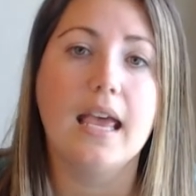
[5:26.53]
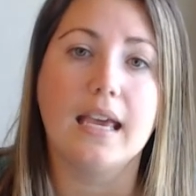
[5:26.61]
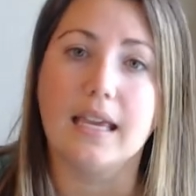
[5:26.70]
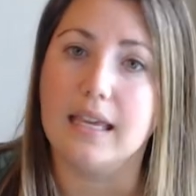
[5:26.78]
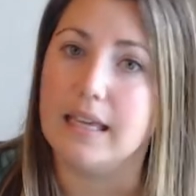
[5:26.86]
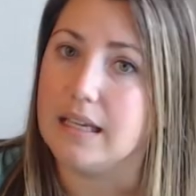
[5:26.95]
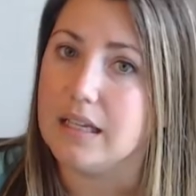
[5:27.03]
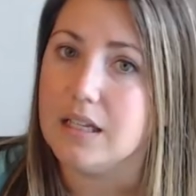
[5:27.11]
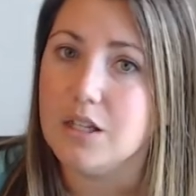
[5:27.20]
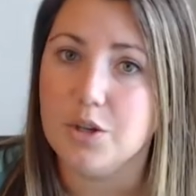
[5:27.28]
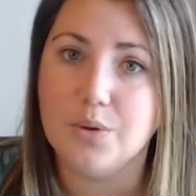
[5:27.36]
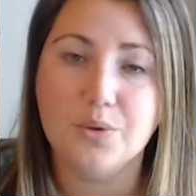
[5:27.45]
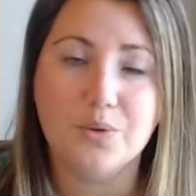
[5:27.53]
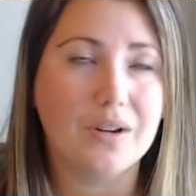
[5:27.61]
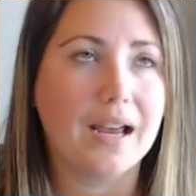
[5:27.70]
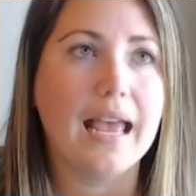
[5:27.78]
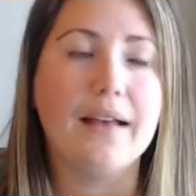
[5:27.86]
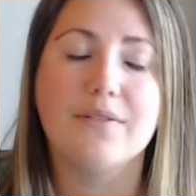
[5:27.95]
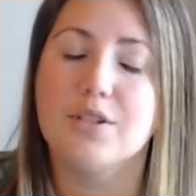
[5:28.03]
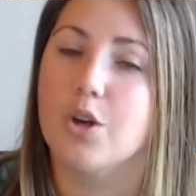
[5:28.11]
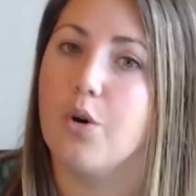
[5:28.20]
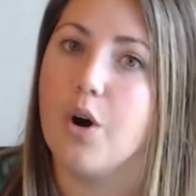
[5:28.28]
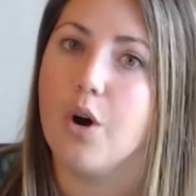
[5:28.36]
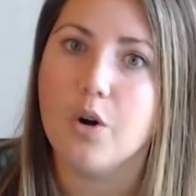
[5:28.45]
Again, you do not have to
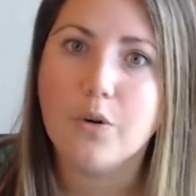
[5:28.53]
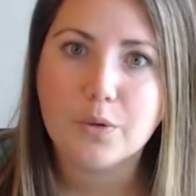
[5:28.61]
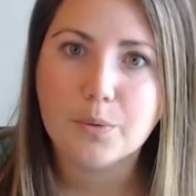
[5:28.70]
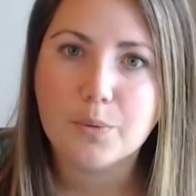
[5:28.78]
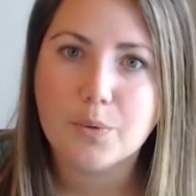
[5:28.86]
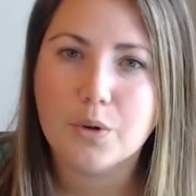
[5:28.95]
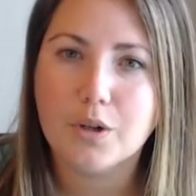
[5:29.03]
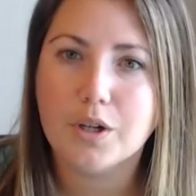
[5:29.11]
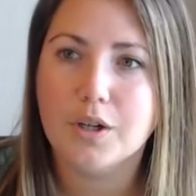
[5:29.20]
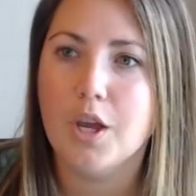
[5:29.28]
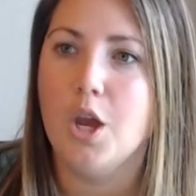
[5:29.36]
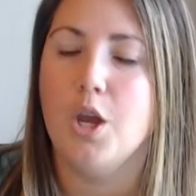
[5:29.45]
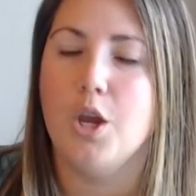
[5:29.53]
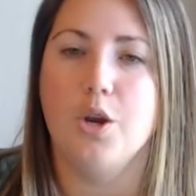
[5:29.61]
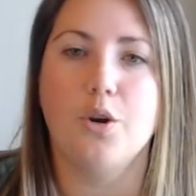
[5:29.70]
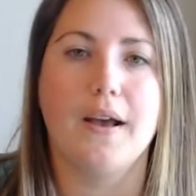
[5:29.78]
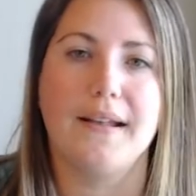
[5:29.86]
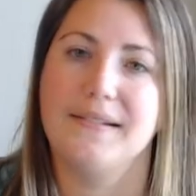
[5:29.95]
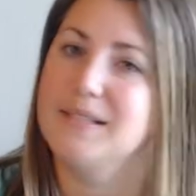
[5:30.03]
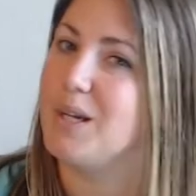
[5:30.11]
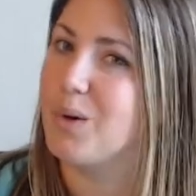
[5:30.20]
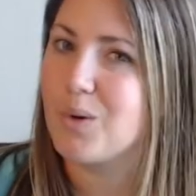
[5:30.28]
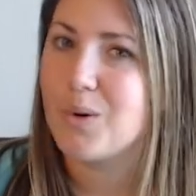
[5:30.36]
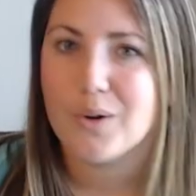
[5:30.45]
go overboard. You don't have to
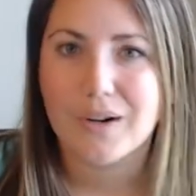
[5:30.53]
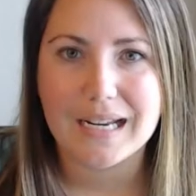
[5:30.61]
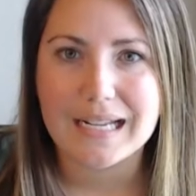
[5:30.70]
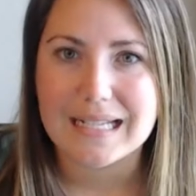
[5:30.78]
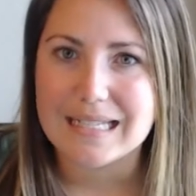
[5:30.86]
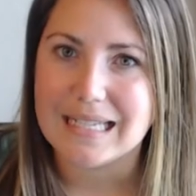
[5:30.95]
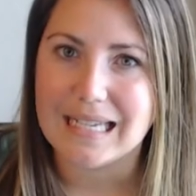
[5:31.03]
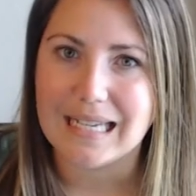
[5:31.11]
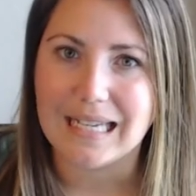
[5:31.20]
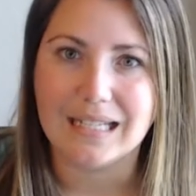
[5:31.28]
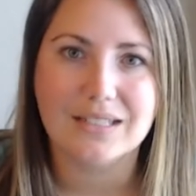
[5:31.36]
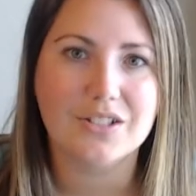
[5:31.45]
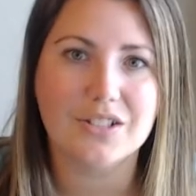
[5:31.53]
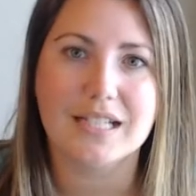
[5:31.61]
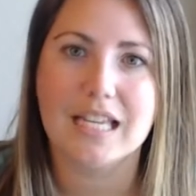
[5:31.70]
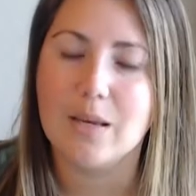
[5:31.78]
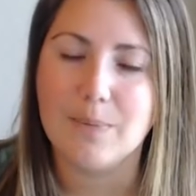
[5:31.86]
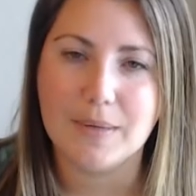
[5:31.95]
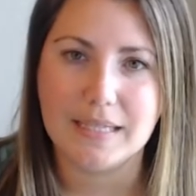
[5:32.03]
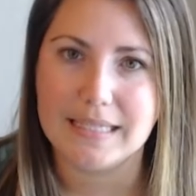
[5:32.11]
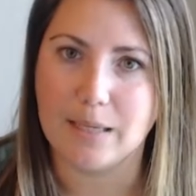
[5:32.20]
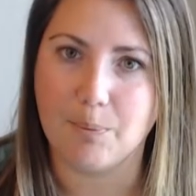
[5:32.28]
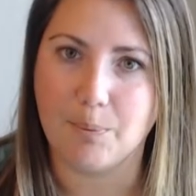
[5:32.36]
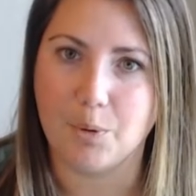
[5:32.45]
go crazy. Just keep it
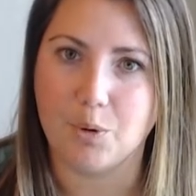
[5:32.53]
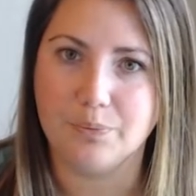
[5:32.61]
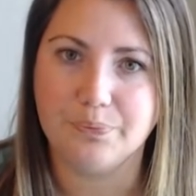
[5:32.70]
simple.